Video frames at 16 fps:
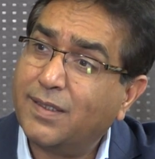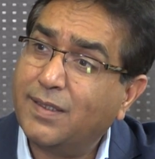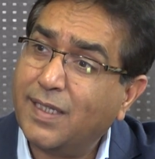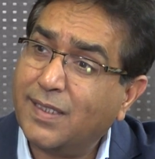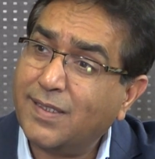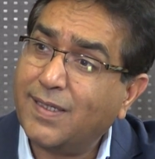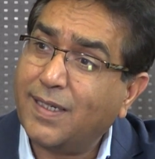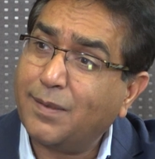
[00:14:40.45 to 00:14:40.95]

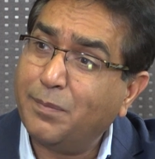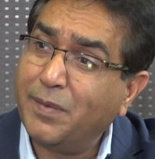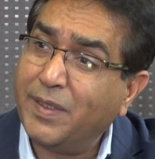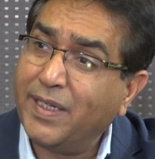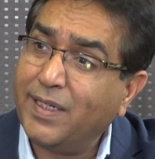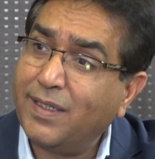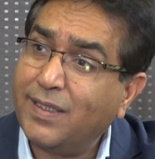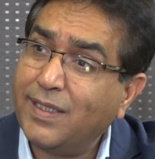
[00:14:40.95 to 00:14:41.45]
Does that
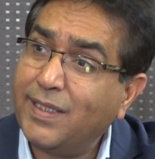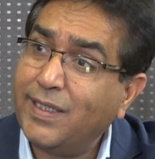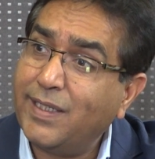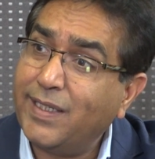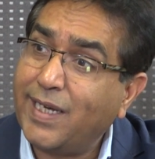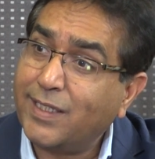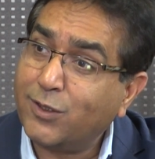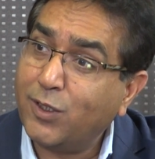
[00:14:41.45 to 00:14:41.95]
mean that
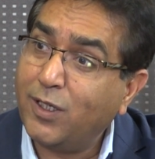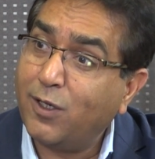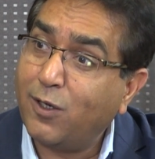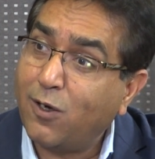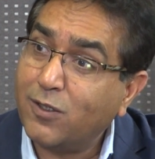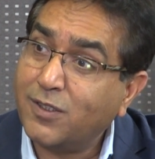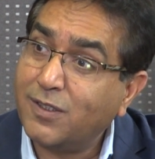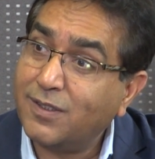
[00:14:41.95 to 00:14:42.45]
he actually
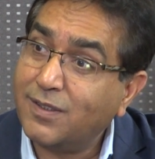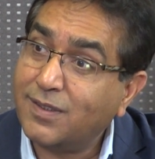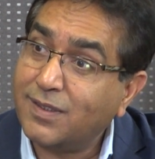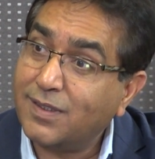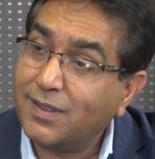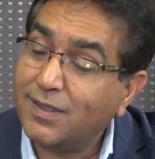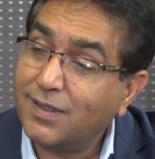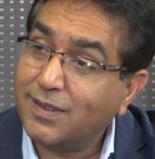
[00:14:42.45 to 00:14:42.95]
lost his
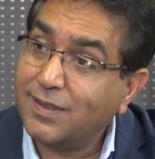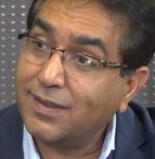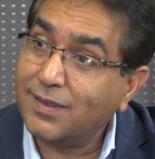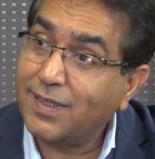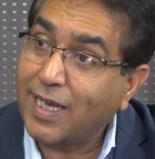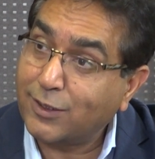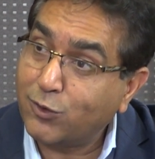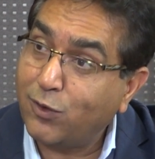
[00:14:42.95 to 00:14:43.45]

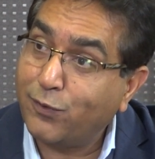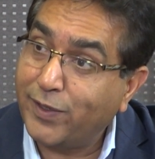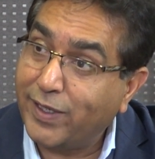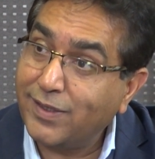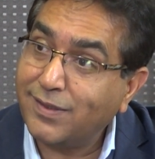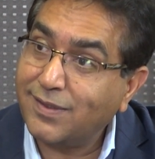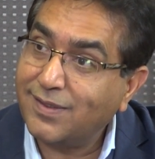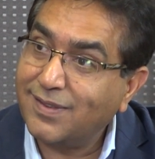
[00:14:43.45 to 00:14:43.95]
the actual
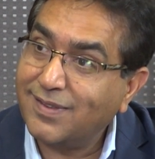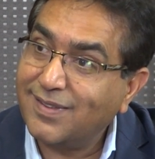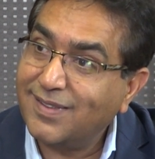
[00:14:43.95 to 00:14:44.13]
face?